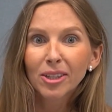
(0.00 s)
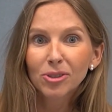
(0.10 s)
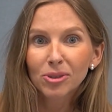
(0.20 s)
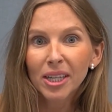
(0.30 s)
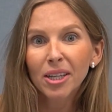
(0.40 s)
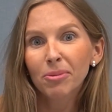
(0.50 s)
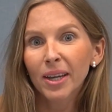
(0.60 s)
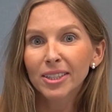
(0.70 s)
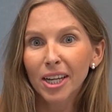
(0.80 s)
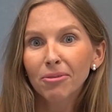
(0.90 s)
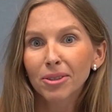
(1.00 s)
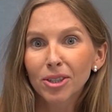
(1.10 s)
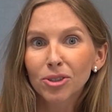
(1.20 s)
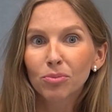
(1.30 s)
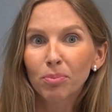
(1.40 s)
Today we are diving
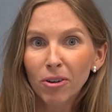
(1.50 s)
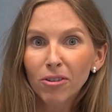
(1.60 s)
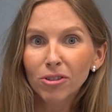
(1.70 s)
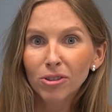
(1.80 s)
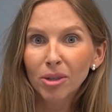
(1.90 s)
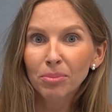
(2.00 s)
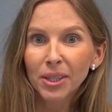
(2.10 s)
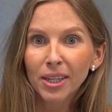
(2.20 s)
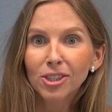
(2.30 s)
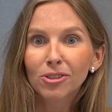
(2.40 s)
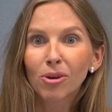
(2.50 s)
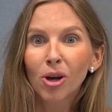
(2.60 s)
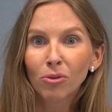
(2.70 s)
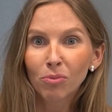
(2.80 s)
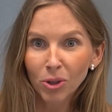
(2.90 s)
into powerful combination
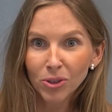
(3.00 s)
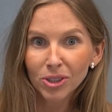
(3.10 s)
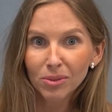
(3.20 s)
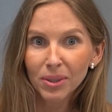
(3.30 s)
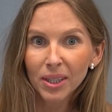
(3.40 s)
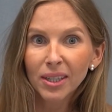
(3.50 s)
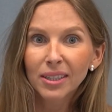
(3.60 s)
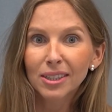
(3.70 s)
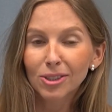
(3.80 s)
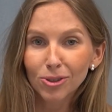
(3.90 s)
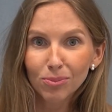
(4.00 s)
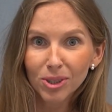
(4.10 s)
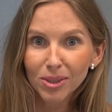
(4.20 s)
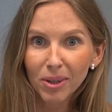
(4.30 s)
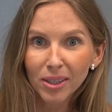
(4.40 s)
of MongoDB, the
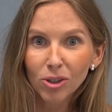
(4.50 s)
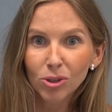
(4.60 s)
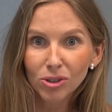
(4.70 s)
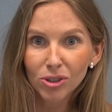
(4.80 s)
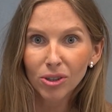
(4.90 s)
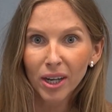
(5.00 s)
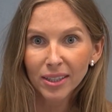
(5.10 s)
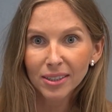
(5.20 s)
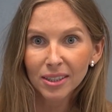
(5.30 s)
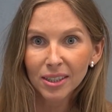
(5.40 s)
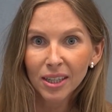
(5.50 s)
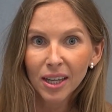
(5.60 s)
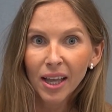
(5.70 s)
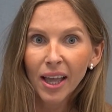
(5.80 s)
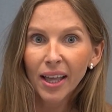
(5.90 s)
super smart Cursor IDE,
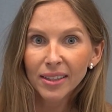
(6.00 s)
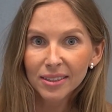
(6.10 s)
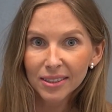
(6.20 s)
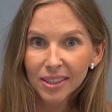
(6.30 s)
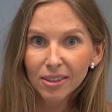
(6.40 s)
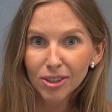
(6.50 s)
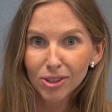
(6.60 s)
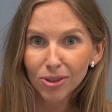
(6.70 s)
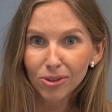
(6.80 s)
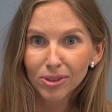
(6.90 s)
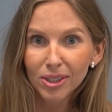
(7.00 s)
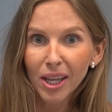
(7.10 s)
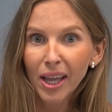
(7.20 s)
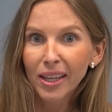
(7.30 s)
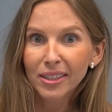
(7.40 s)
and the secret sauce,
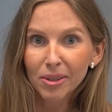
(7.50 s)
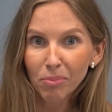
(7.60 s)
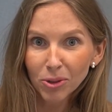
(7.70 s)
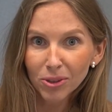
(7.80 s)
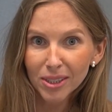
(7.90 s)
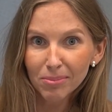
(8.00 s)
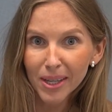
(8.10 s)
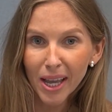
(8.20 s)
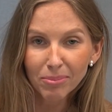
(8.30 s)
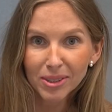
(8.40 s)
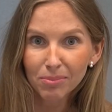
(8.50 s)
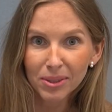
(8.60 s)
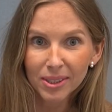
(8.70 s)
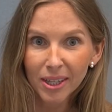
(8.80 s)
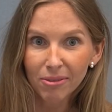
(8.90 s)
the MongoDB
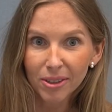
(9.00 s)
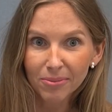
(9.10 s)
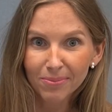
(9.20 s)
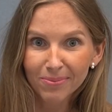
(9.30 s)
MCP server.